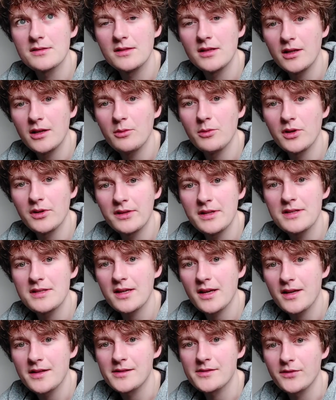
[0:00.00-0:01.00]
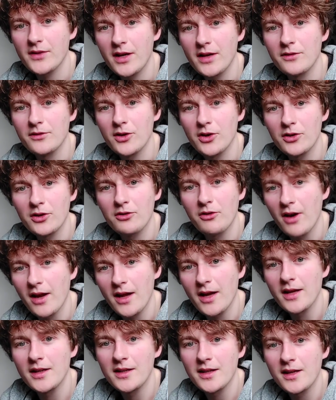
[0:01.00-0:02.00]
you know what, these guys have kind of got the right
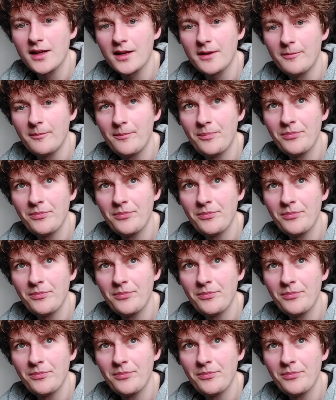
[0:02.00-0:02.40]
idea.